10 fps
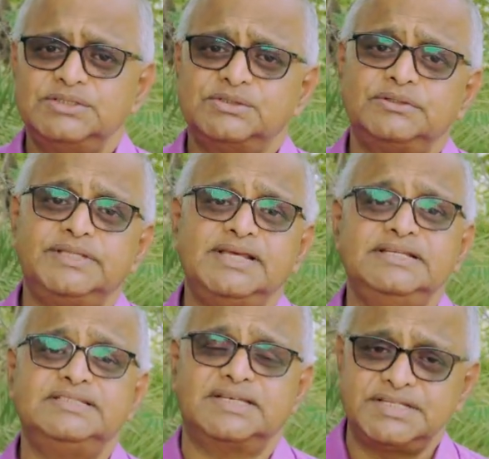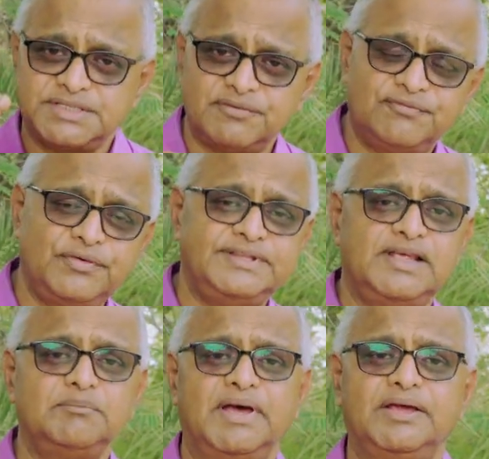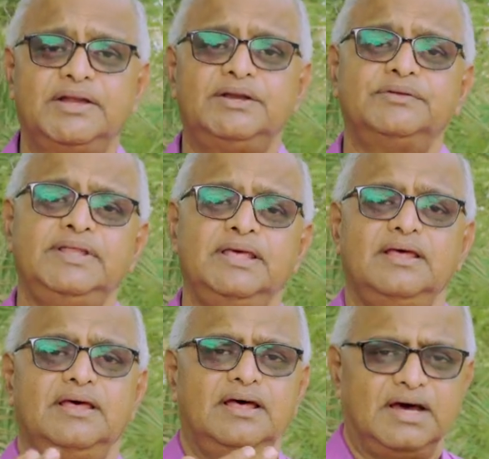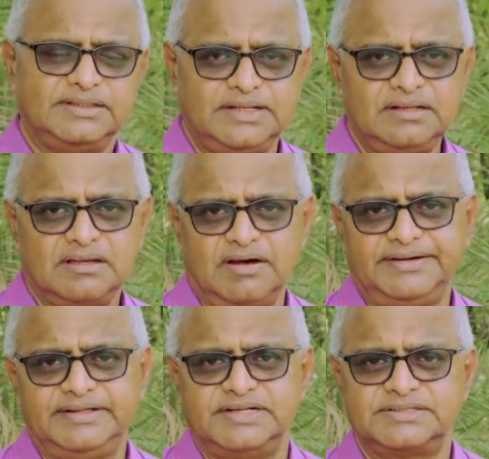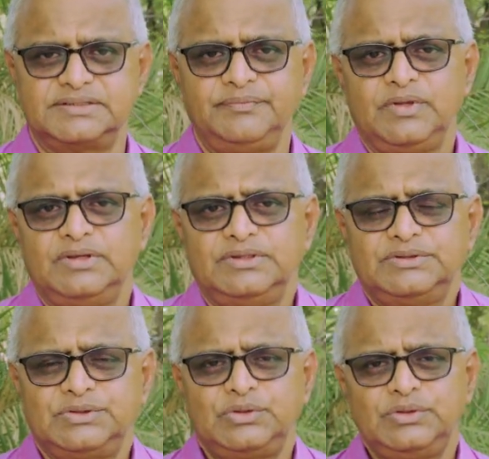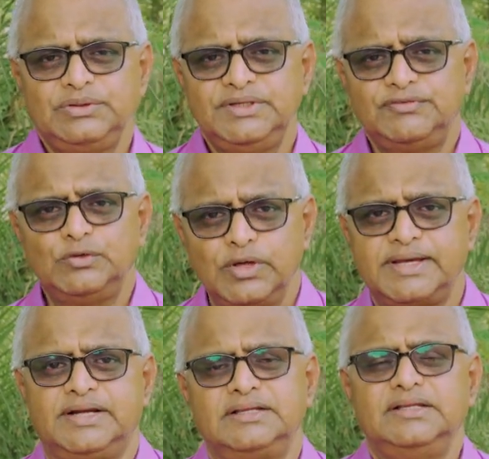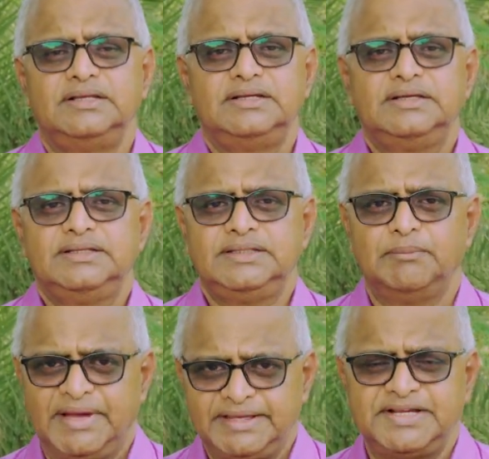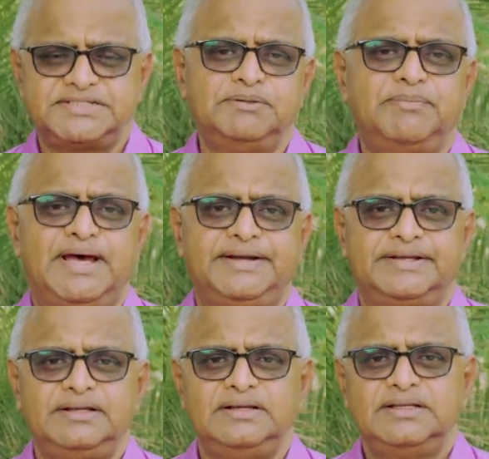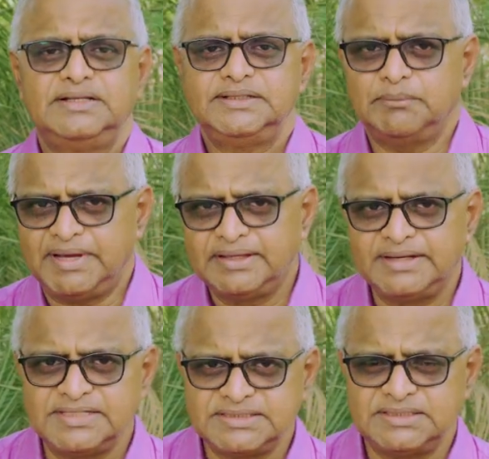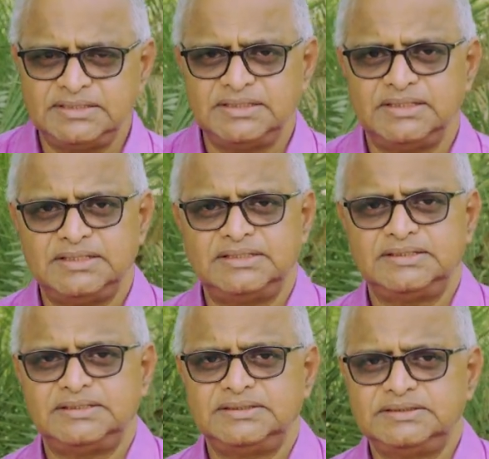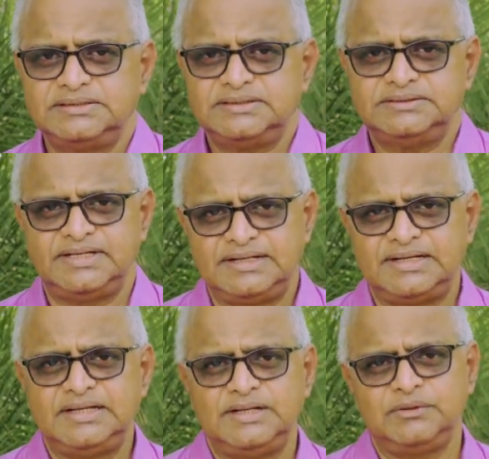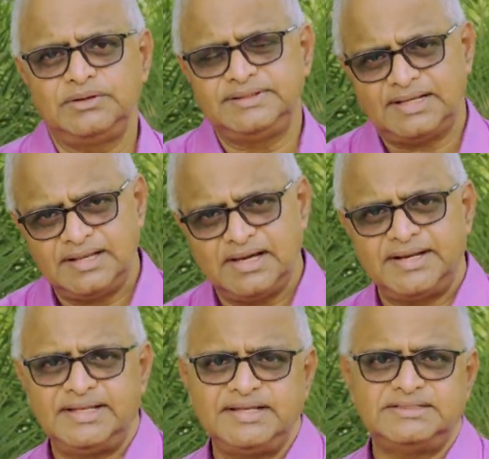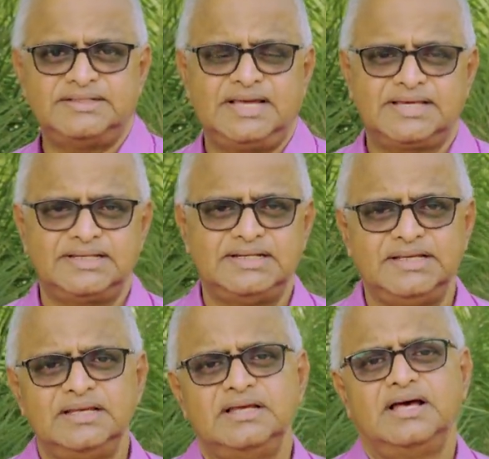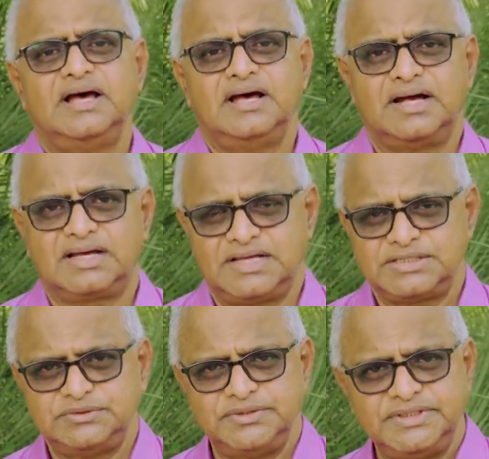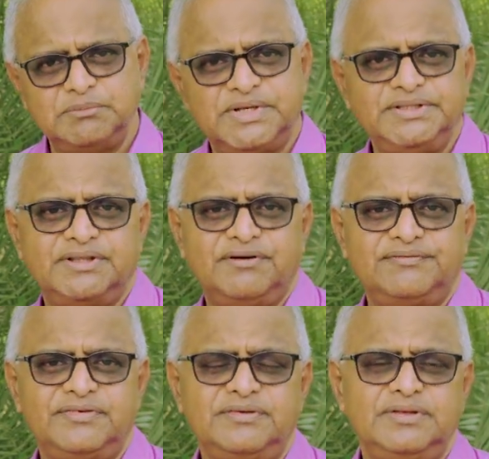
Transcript: so they, in search of food they will migrate to the other continents. So if you look at the migration pattern, the migration uh, generally you know in Telangana region actually occurs during the month of